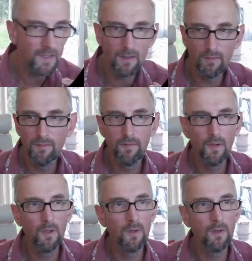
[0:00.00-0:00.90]
a
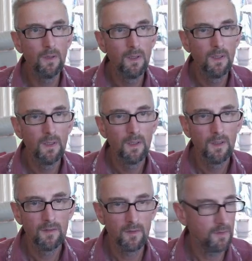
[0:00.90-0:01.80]
full.
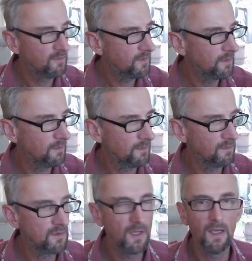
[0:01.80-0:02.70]
So the signal has
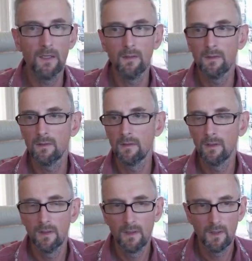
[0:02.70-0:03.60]
changed.
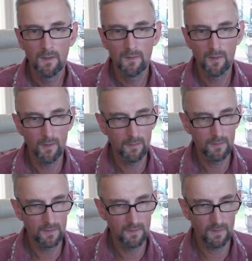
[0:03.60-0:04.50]
So
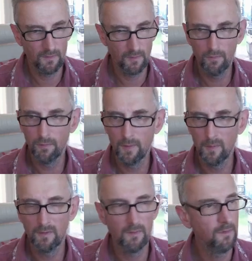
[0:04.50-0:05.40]
just a soft
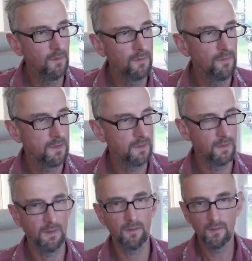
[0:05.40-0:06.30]
reboot is not sufficient. I
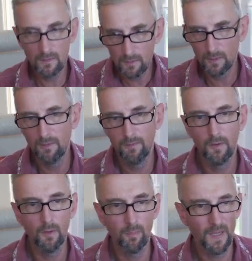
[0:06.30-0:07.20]
need to do a
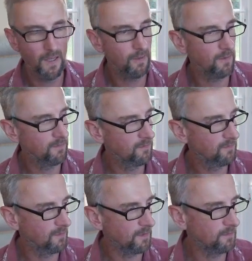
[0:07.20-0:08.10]
full power
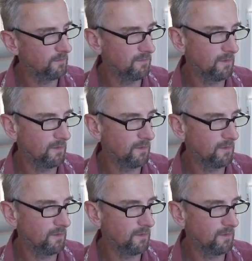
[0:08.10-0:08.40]
cycle so